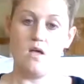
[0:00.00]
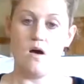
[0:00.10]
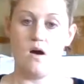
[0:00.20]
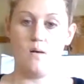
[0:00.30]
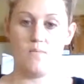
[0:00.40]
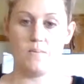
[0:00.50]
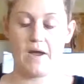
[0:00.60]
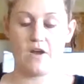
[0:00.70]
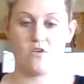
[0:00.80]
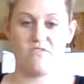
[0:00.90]
the
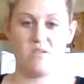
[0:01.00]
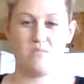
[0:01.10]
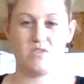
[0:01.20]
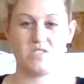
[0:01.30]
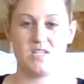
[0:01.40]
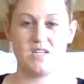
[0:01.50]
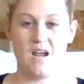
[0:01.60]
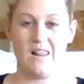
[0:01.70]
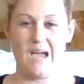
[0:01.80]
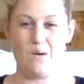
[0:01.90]
microfibers and
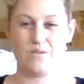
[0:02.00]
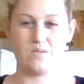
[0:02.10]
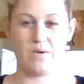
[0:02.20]
not allow it to